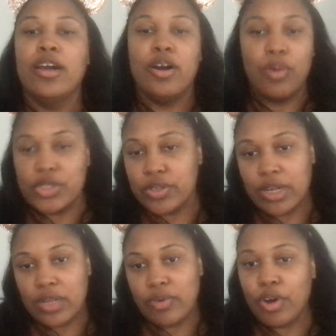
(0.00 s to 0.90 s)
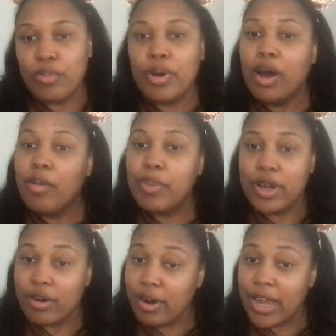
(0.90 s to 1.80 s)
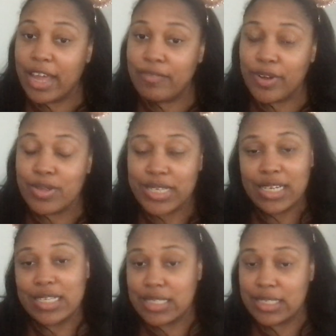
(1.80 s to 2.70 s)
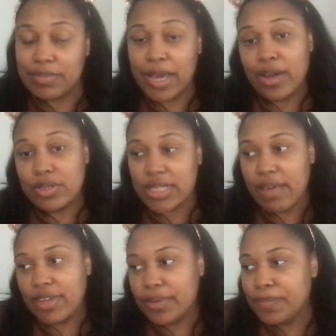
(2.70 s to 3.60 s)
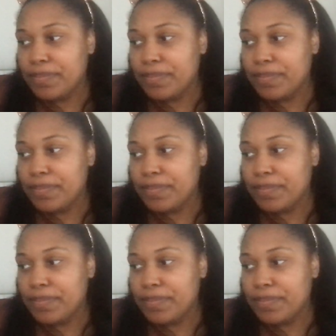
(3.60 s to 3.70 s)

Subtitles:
go into another room, put on her headphones, and listen to some L7.